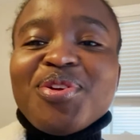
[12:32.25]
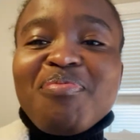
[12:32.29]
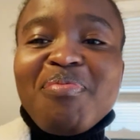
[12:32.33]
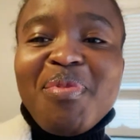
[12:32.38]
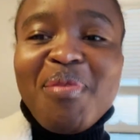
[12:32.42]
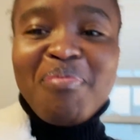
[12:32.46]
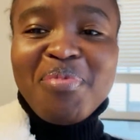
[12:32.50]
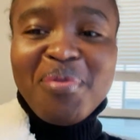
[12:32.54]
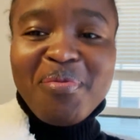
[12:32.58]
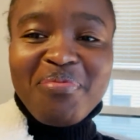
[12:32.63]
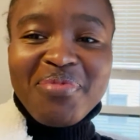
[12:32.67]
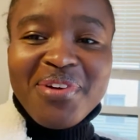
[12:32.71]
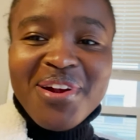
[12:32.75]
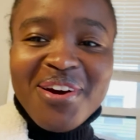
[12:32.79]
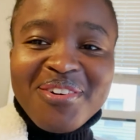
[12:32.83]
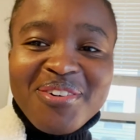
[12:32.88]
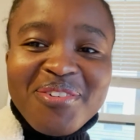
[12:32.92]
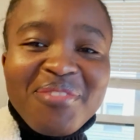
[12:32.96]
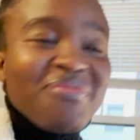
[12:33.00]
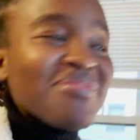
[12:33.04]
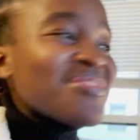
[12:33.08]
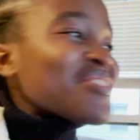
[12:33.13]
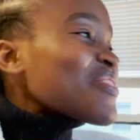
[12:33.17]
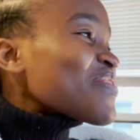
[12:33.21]
you my boob now.
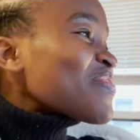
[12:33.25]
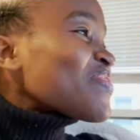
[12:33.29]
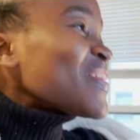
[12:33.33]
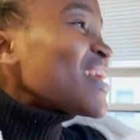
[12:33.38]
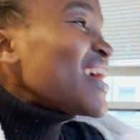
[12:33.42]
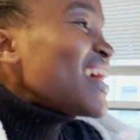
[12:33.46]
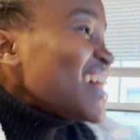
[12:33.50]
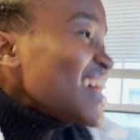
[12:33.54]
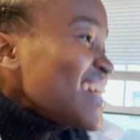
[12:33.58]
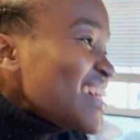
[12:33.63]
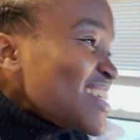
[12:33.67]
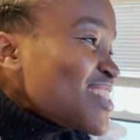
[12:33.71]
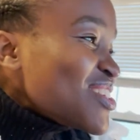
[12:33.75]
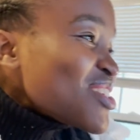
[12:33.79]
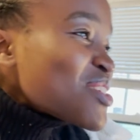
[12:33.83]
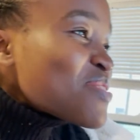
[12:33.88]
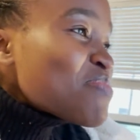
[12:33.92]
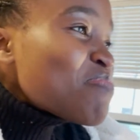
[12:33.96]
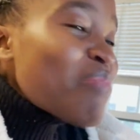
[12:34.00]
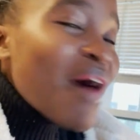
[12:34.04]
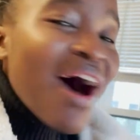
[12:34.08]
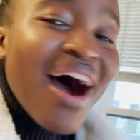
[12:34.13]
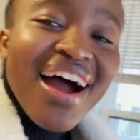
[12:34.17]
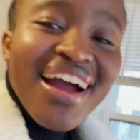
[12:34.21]
Oops. It
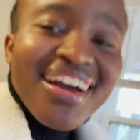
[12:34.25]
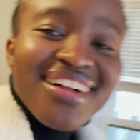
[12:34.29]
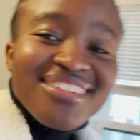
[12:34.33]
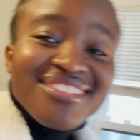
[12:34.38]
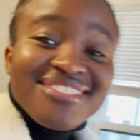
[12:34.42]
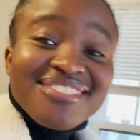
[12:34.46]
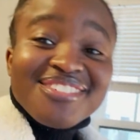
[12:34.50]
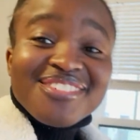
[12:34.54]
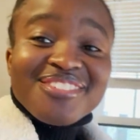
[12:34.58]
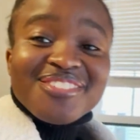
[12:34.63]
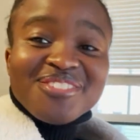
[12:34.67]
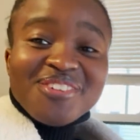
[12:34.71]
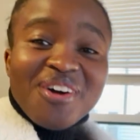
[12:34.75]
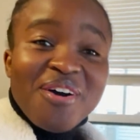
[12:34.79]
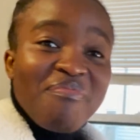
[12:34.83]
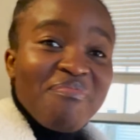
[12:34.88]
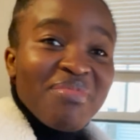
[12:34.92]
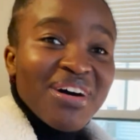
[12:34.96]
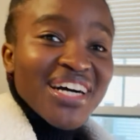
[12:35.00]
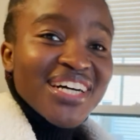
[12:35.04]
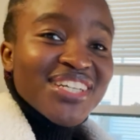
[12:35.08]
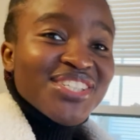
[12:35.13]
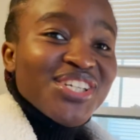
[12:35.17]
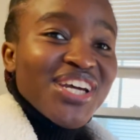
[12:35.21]
just piles so
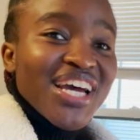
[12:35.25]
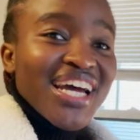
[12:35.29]
much,